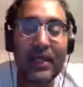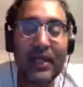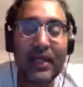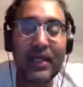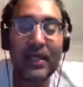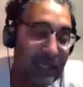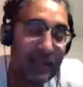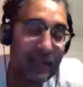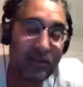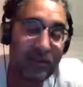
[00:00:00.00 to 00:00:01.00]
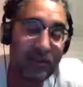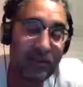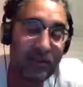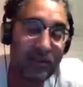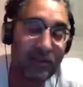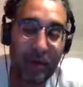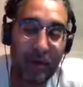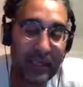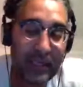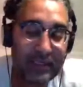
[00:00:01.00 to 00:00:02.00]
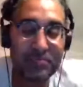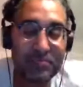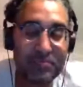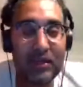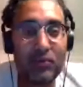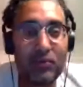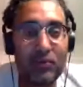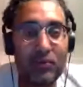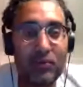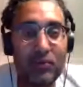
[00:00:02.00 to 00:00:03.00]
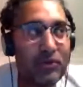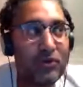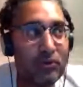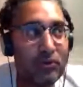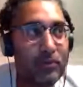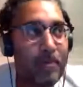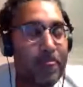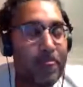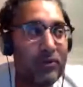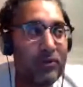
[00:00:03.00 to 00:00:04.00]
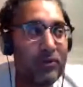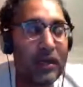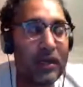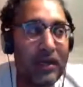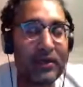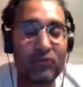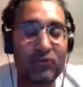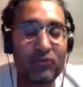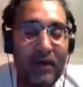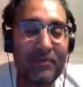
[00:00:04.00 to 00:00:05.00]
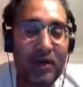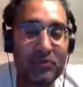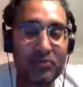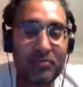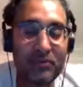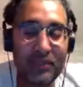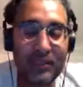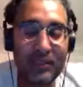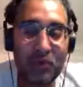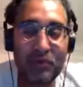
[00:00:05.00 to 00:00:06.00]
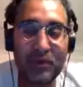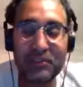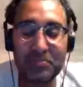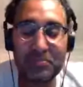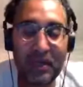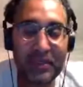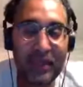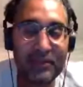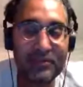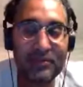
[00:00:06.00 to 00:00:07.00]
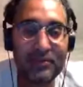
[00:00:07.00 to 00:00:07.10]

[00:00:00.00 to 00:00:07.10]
That'll be the day. You know when our podcast has made it, when they tell you $5 a month for the It's Real Wrestling Podcast.